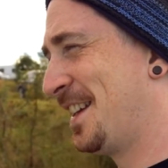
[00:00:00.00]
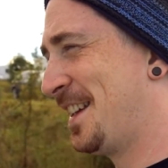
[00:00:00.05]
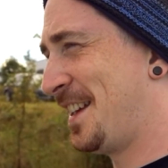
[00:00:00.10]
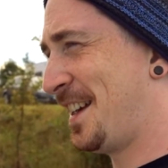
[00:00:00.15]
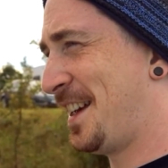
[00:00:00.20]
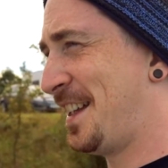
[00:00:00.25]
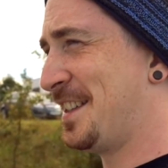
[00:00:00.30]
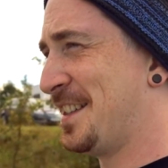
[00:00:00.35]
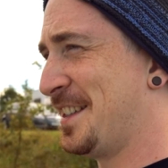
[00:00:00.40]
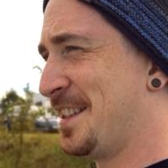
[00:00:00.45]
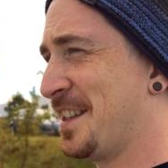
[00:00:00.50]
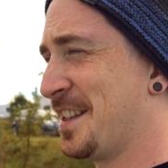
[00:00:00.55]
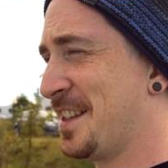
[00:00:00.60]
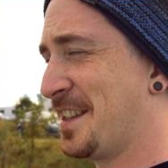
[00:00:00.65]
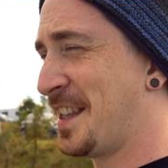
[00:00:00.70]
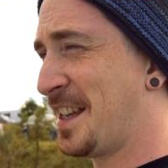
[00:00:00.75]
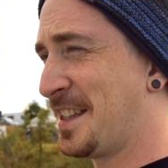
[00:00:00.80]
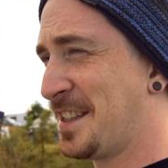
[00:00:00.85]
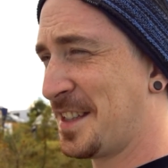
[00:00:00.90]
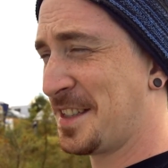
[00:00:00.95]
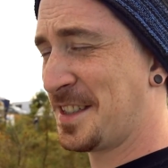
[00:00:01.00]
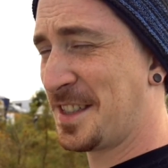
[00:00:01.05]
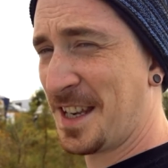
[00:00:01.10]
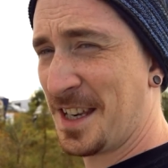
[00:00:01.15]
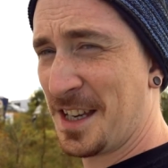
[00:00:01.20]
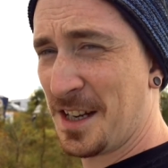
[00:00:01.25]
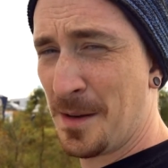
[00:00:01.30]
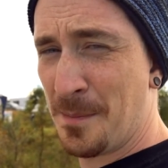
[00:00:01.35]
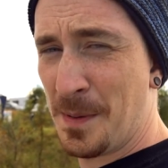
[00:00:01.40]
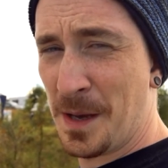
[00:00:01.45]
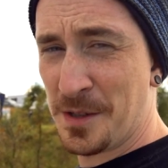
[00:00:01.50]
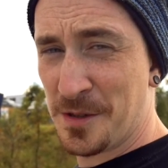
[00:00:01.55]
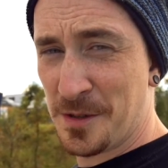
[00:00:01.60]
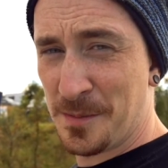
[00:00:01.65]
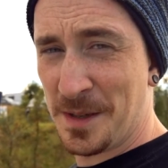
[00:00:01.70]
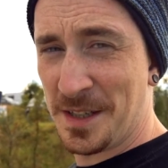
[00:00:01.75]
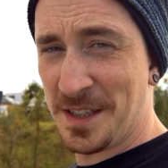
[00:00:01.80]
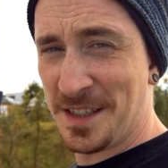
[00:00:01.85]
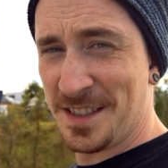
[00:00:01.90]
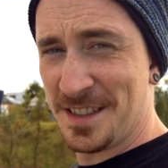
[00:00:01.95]
And that does take our petrol
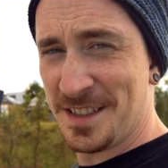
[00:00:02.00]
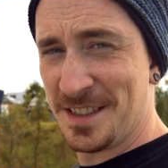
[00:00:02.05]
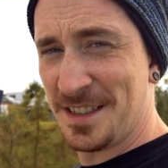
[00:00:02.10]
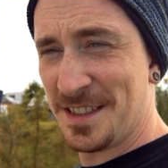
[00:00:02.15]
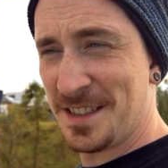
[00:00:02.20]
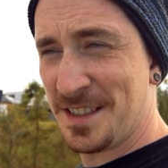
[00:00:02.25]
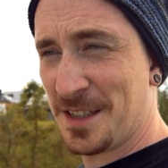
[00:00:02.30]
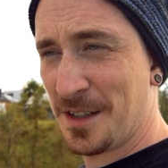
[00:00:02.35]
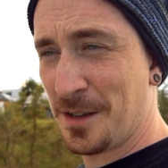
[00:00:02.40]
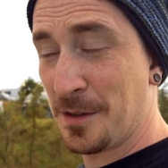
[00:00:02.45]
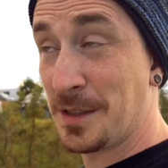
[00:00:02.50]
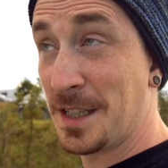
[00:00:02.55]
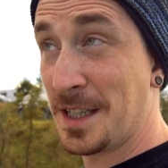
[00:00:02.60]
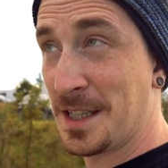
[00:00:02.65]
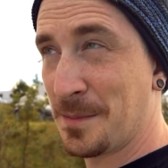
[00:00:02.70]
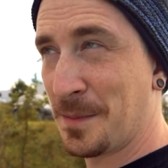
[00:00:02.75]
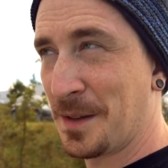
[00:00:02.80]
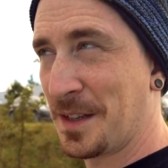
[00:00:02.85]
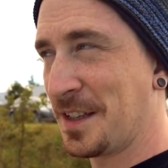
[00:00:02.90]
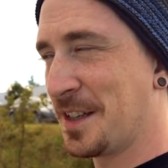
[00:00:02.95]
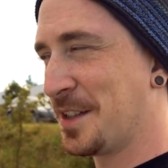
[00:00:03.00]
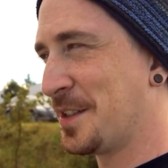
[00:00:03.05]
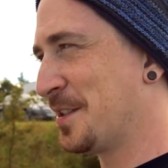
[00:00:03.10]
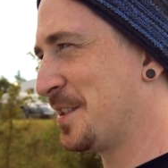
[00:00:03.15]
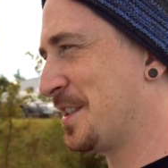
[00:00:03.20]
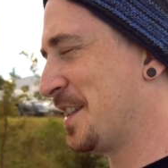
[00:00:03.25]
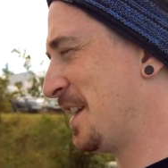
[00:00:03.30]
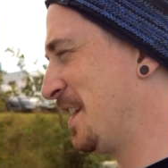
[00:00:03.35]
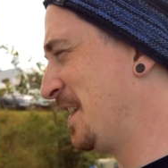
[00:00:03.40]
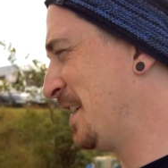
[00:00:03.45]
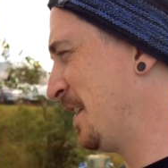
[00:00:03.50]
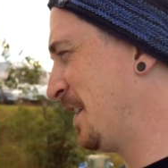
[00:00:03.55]
money, so diesel money, I should say.